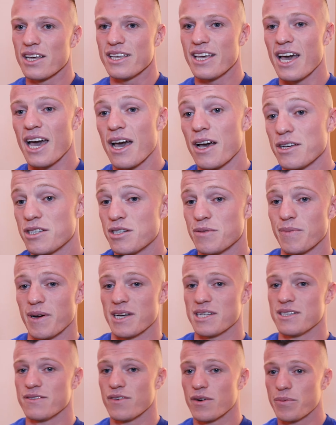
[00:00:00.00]
Yeah, it's a
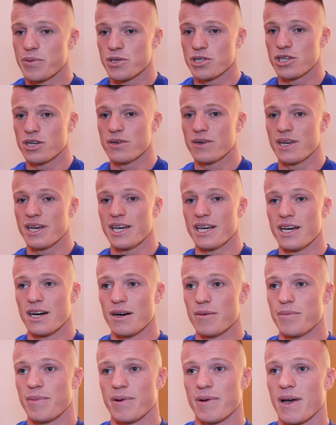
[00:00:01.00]
massive opportunity.
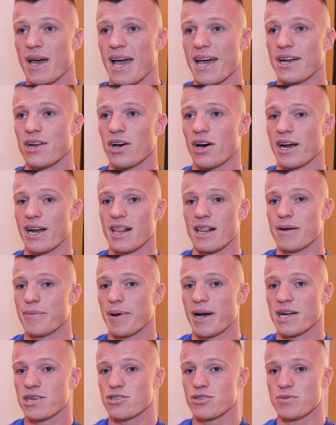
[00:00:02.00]
Um, headlining a
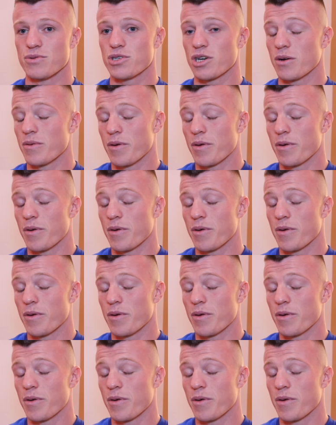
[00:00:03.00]
matchroom show.